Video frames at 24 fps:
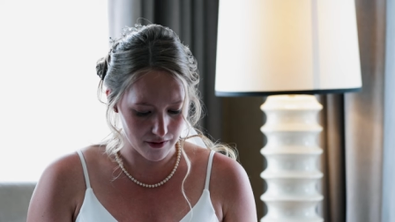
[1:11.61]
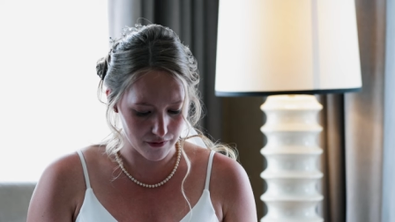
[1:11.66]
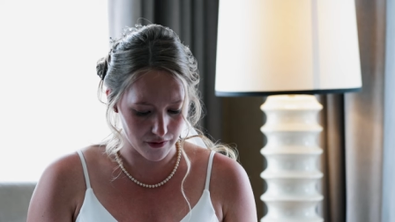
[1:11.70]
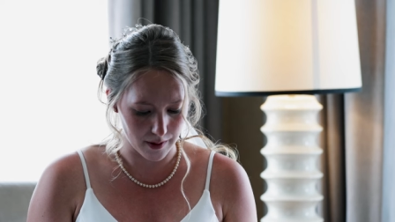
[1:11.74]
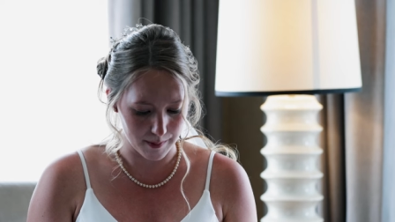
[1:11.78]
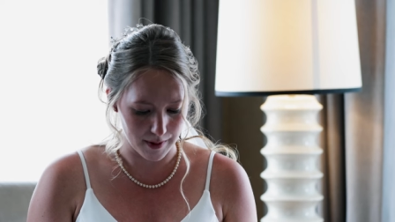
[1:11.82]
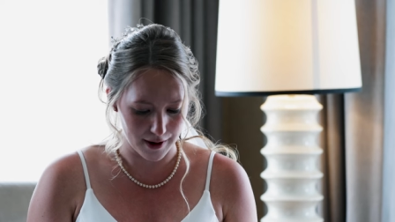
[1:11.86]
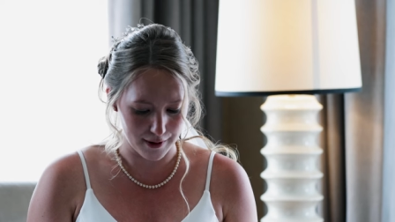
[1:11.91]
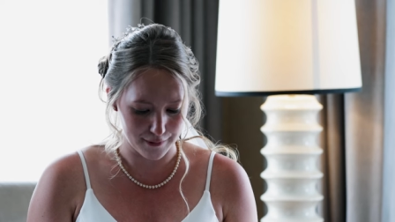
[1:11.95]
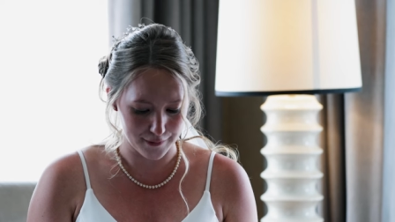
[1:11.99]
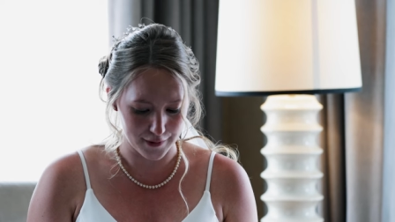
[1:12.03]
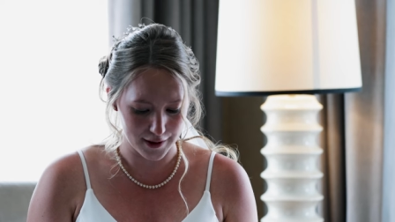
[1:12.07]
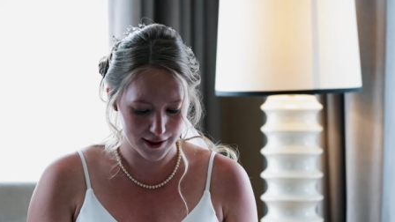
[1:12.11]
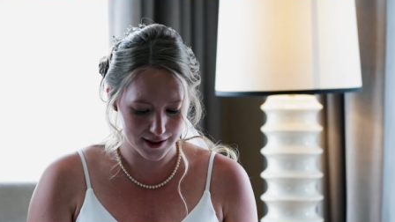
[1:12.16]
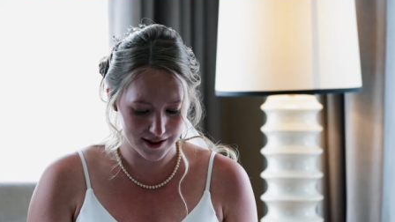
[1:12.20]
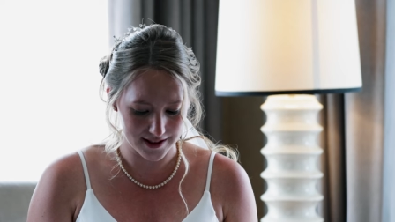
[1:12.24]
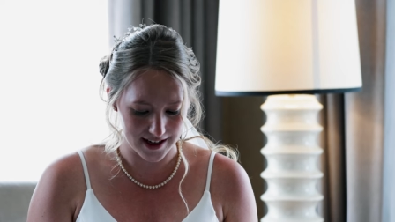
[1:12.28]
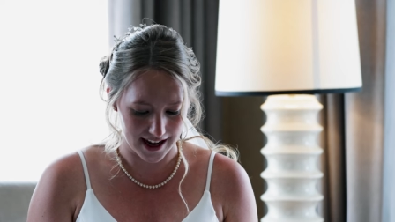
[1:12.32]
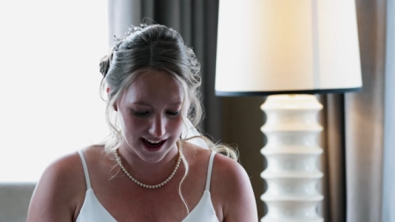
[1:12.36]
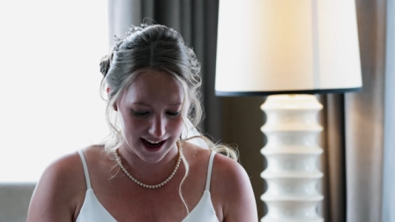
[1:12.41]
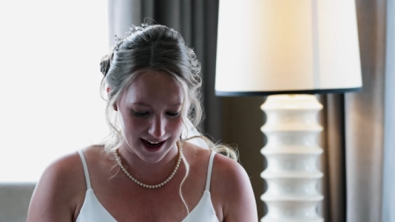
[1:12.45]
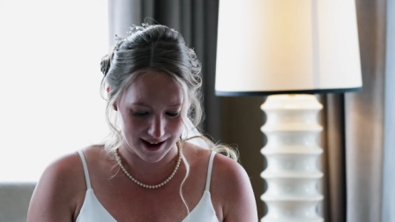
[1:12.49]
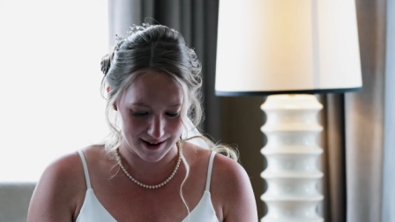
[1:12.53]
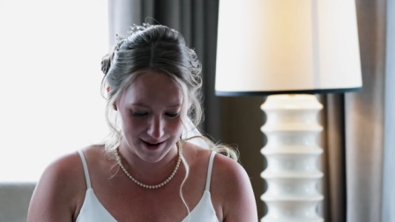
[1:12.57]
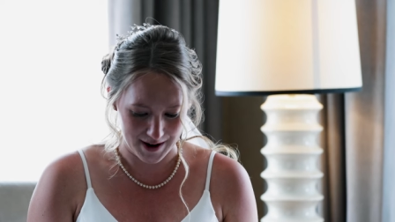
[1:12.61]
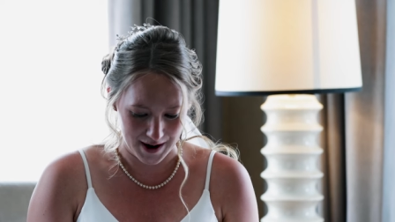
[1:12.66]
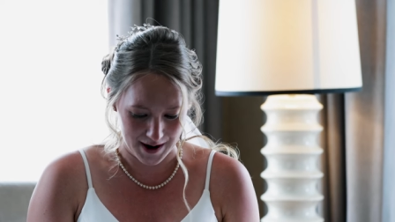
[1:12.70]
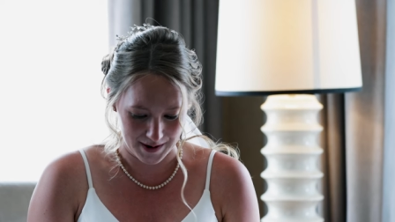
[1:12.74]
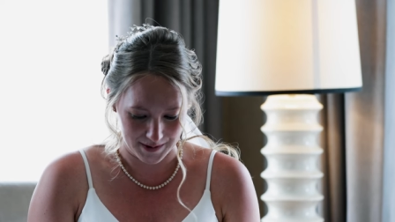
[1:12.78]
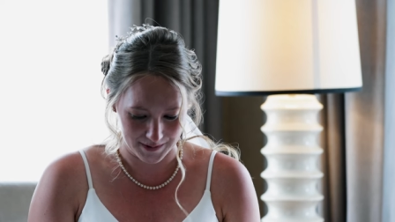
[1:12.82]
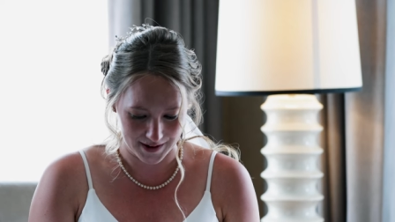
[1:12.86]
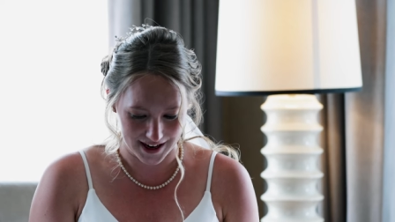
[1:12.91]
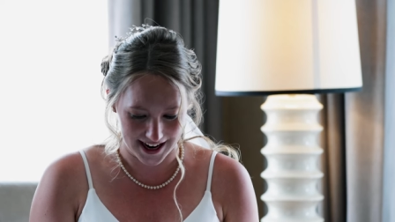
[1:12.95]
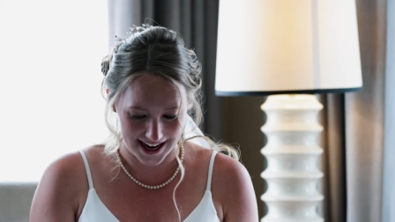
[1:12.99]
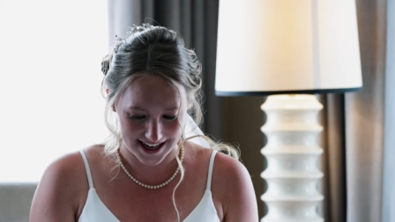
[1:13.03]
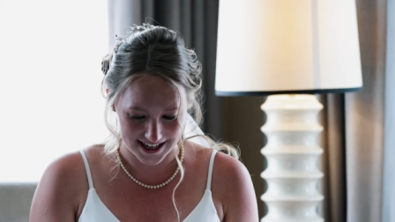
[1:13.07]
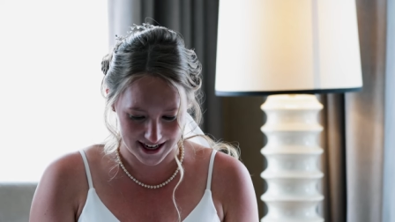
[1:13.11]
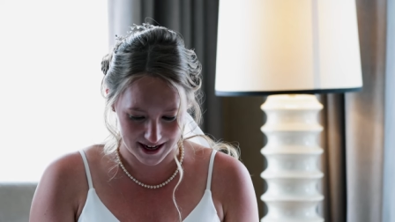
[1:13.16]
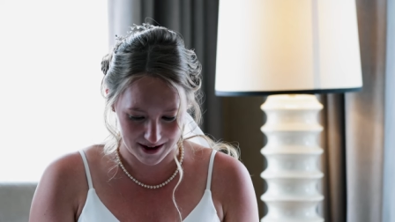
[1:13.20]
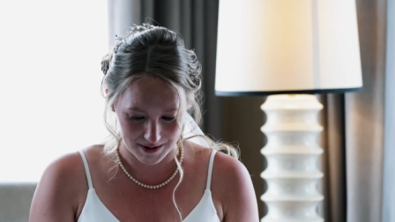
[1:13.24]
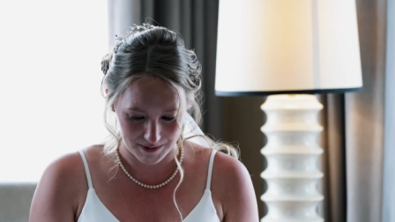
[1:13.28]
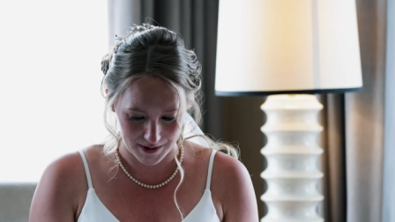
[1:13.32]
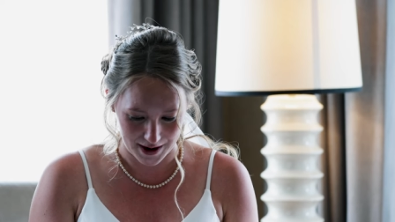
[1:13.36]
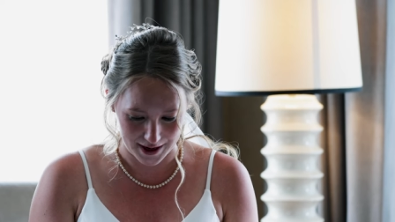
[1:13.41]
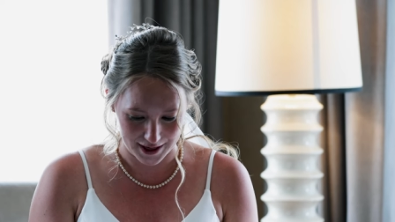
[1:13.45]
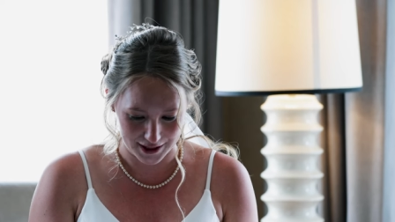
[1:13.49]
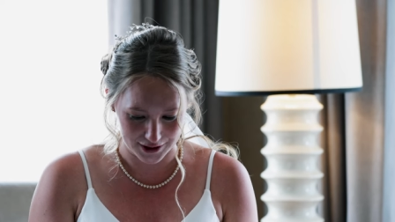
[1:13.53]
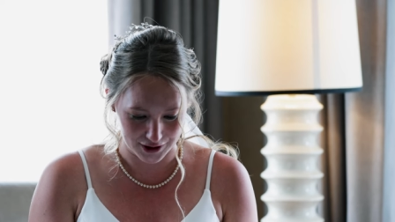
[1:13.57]
From our first date, where I didn't
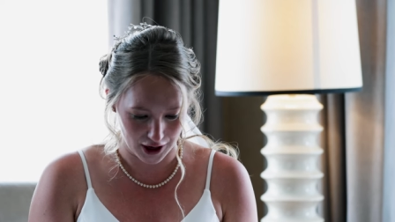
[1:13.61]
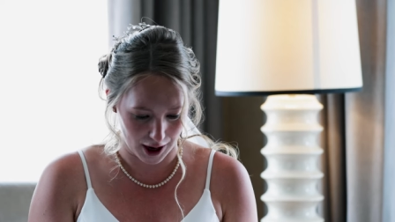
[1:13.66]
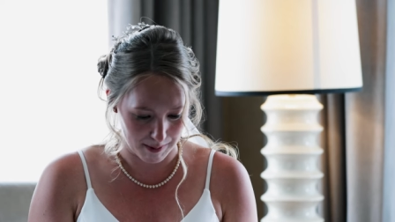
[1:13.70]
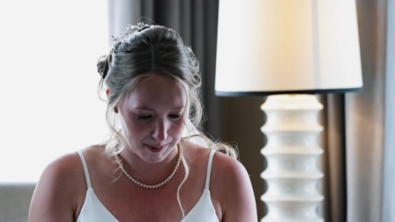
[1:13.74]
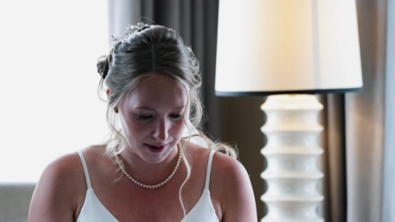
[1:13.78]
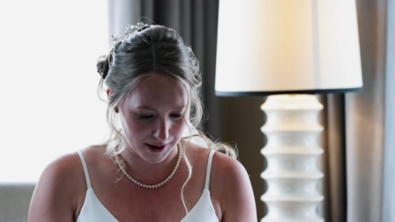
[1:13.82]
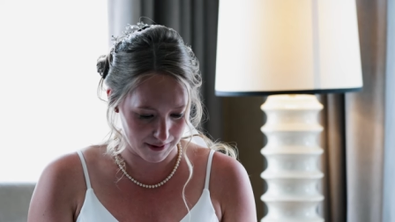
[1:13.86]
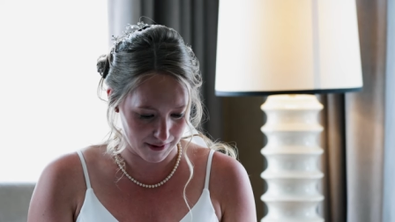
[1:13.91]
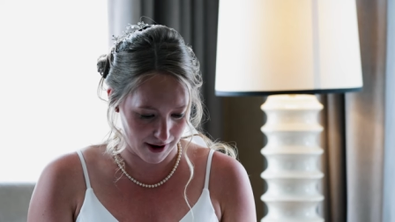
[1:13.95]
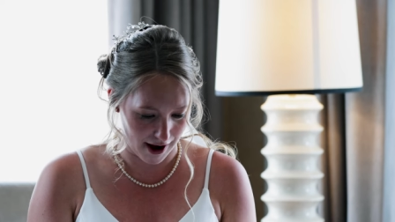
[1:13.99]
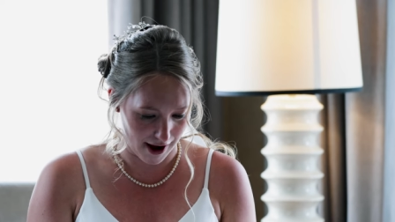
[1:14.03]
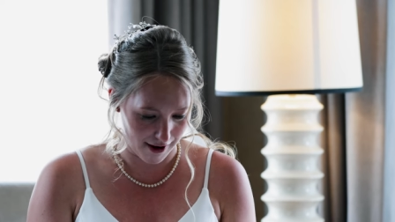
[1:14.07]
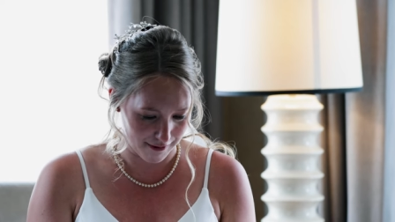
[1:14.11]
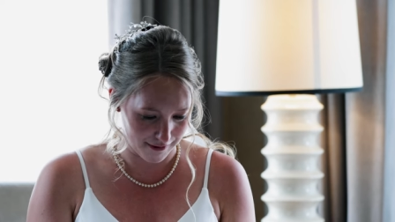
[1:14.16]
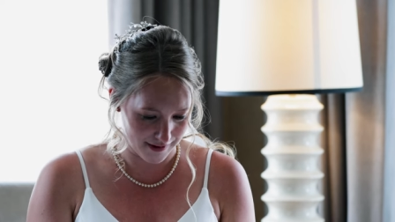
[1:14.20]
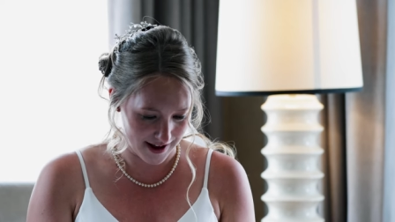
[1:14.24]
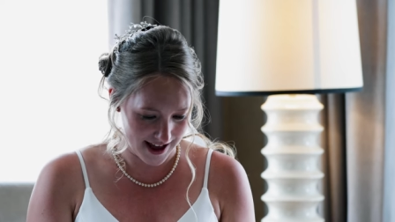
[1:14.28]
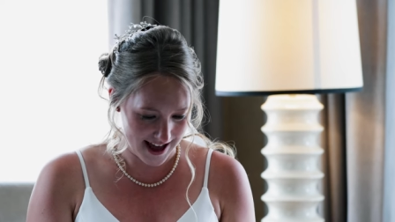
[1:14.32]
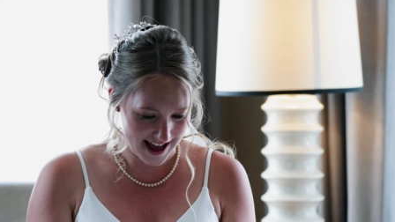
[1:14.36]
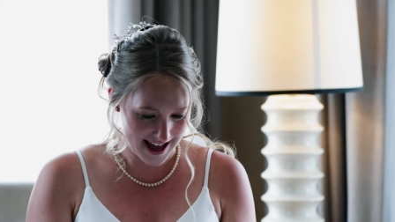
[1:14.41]
want to drop you off